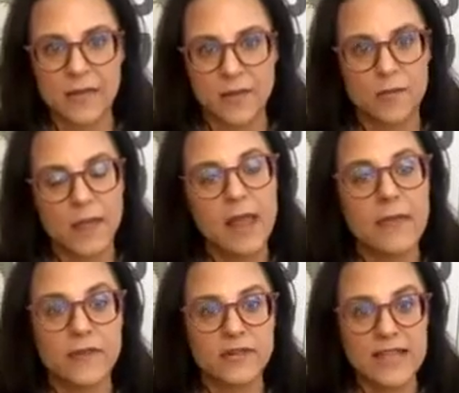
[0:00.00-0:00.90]

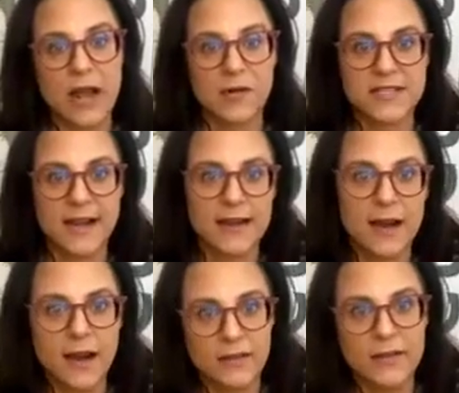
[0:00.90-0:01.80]
behaviors outside
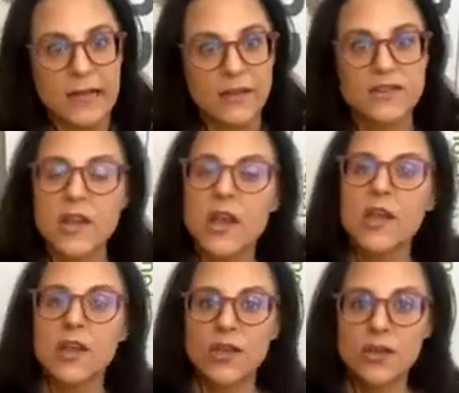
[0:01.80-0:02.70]
on leash.
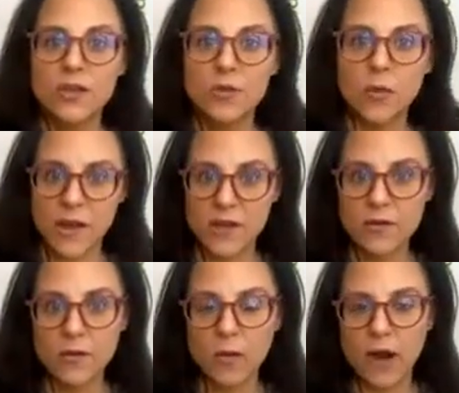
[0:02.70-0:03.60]
What you
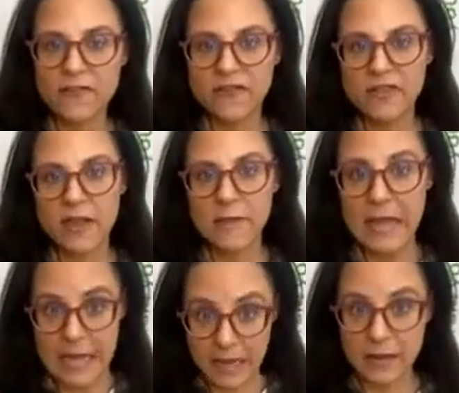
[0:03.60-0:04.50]
want for them
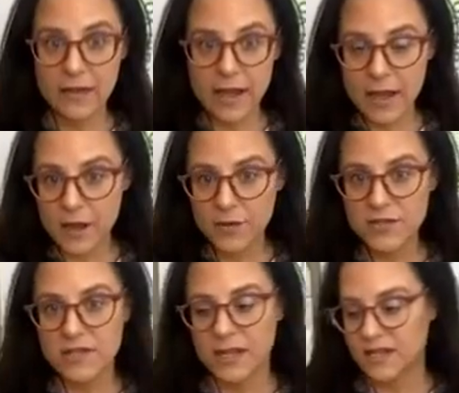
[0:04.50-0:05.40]
in the
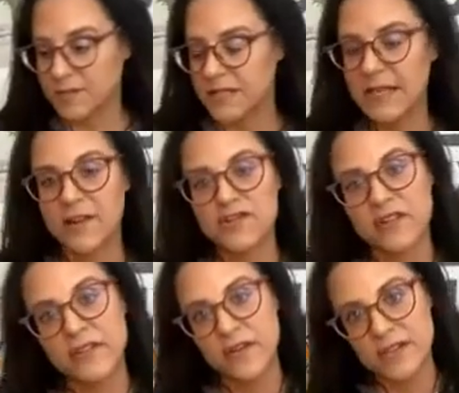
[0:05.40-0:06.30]
house is potentially
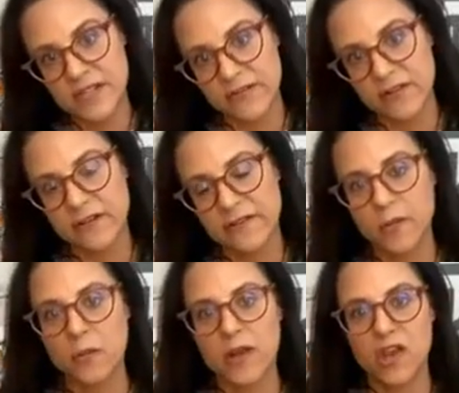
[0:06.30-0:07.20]
very different
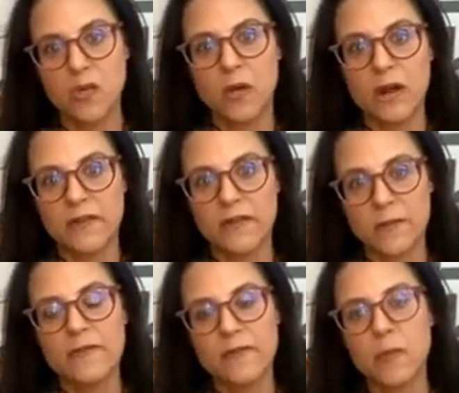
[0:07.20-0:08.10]
from what you want
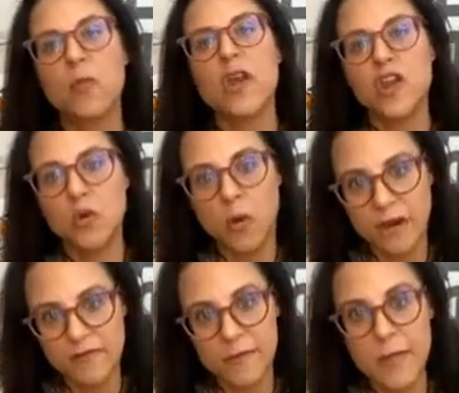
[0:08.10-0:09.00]
from what you
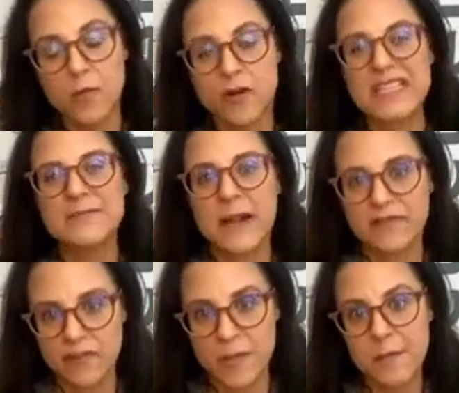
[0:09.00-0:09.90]
want from them or expect
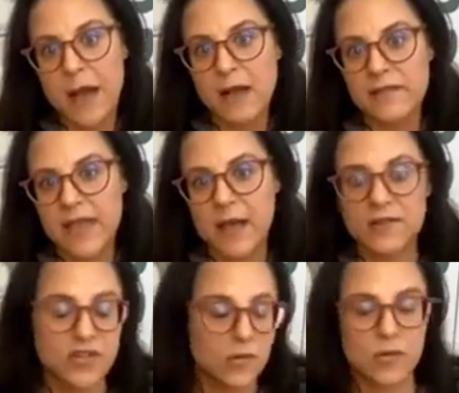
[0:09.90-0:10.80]
from out of the house.
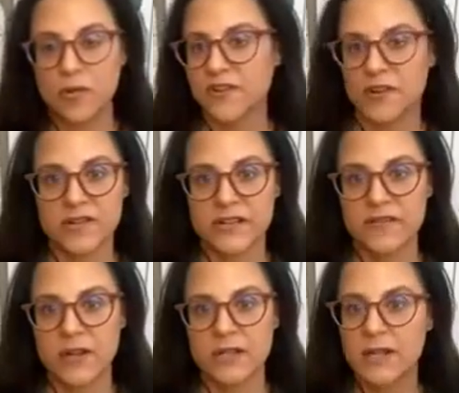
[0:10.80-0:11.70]
The rules are
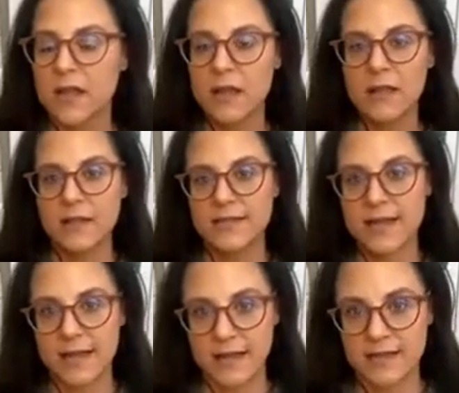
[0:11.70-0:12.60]
different, the
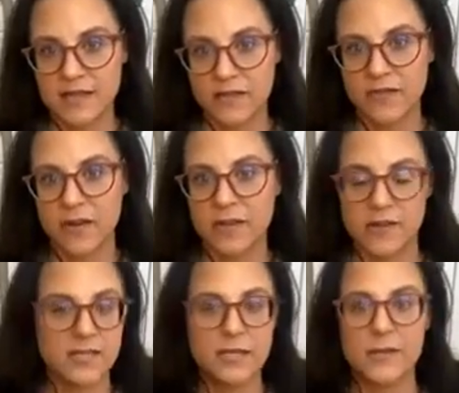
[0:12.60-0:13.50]
setting is different, the
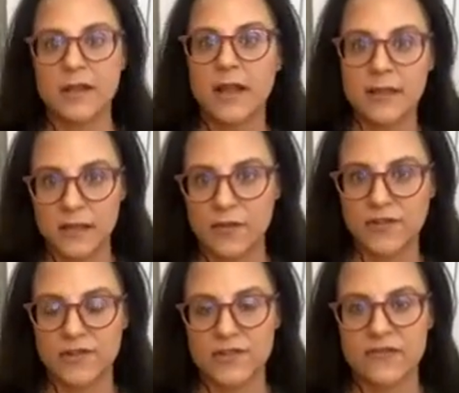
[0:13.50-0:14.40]
stimuli levels
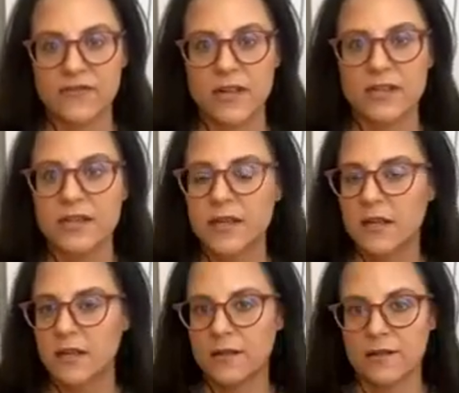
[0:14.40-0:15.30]
are different.
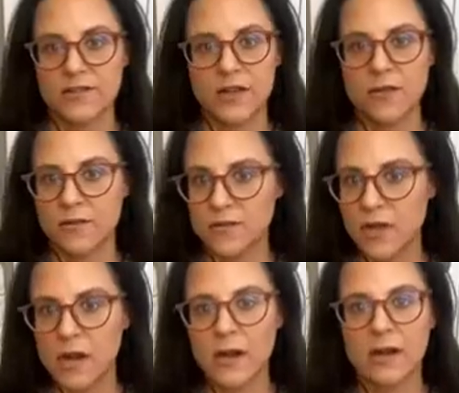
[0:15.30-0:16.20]
There's other
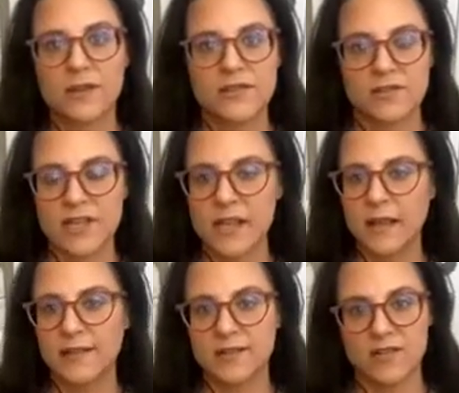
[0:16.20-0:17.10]
dogs, there's
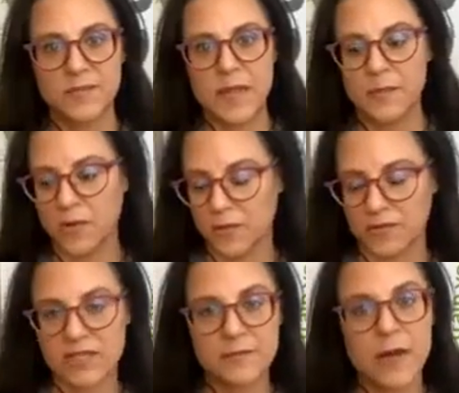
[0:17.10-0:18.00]
kids, there's people,
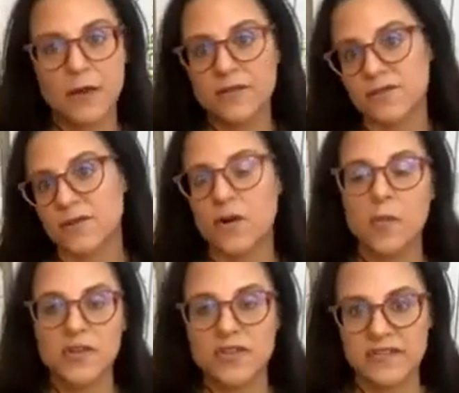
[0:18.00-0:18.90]
there's smells, there's a whole
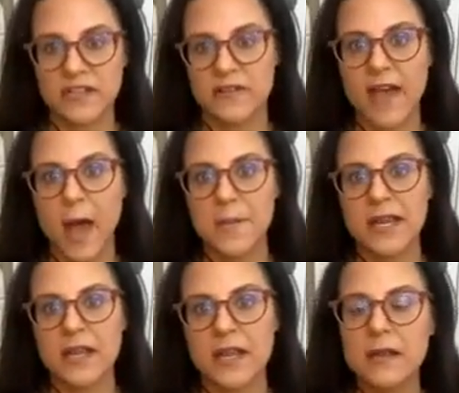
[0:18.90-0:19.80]
bunch of stuff
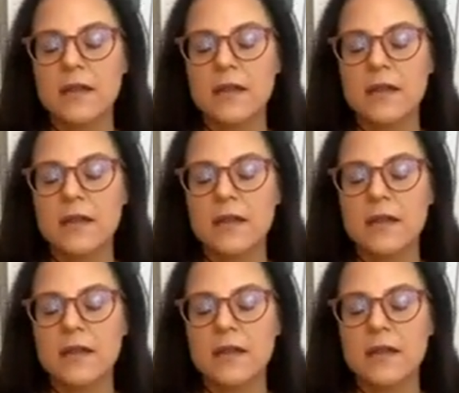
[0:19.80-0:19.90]
happening.